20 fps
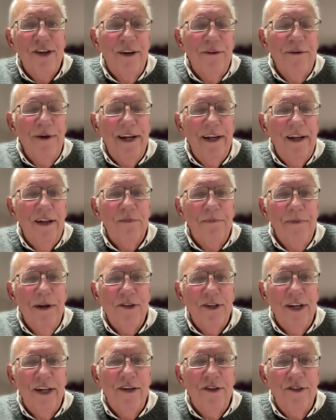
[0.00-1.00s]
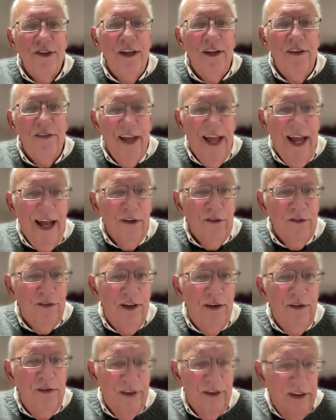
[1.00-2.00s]
generate as much energy as a house
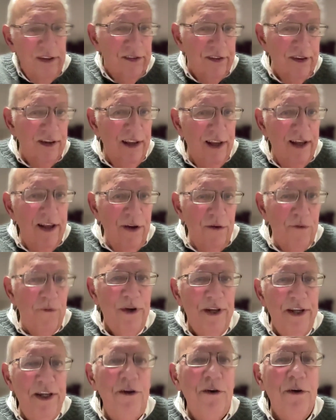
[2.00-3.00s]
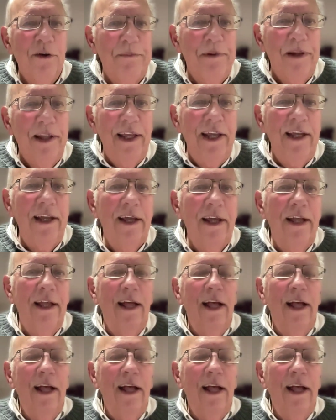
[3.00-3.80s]
uses renewably.